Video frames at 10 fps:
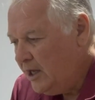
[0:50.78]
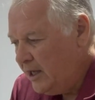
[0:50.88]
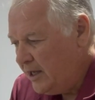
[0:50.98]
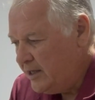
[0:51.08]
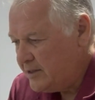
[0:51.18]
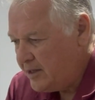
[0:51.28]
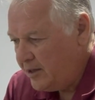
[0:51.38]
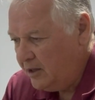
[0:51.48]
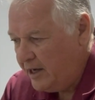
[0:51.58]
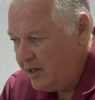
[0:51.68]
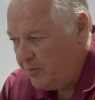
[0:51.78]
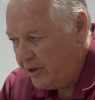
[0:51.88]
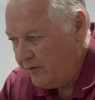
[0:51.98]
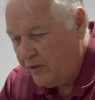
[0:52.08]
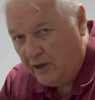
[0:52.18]
is I line up
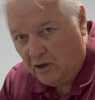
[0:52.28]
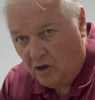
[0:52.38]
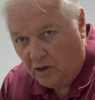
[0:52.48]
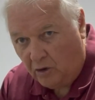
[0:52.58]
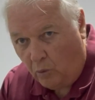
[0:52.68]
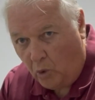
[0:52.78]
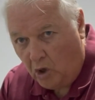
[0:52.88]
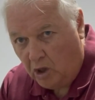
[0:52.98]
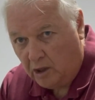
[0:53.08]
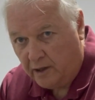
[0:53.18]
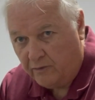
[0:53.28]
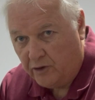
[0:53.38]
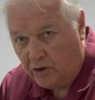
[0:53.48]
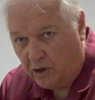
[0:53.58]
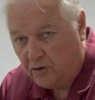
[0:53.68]
everything along the wall of the
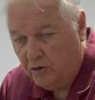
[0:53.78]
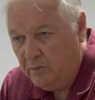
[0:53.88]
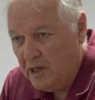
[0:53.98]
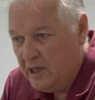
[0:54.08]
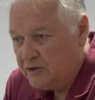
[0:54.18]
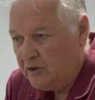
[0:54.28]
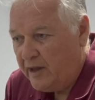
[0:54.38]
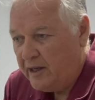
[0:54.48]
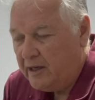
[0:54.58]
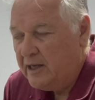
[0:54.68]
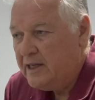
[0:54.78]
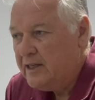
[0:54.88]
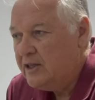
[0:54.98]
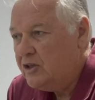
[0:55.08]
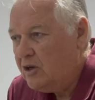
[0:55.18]
darkroom so that in
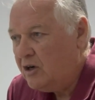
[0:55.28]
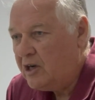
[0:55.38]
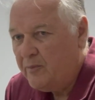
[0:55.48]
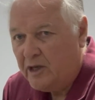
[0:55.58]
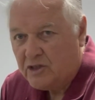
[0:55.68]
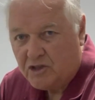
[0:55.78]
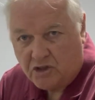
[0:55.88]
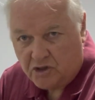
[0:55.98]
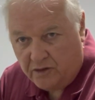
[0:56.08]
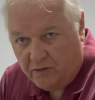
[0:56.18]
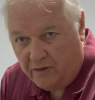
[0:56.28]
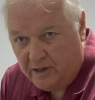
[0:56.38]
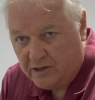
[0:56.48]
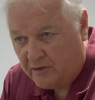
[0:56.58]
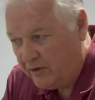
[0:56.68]
the dark I'm not searching for
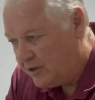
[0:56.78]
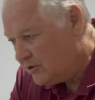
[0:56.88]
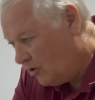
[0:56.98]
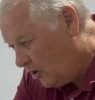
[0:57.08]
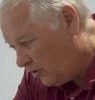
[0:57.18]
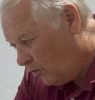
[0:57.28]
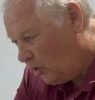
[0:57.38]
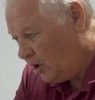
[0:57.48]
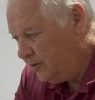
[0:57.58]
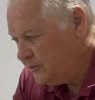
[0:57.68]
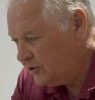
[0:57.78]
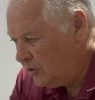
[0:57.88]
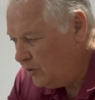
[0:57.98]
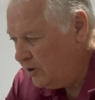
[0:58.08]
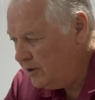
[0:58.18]
things, everything's along the wall.
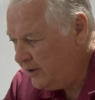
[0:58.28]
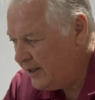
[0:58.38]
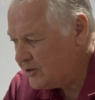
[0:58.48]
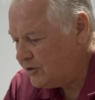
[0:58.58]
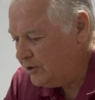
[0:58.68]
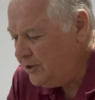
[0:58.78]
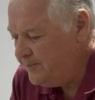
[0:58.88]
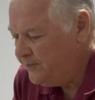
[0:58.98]
So that's good.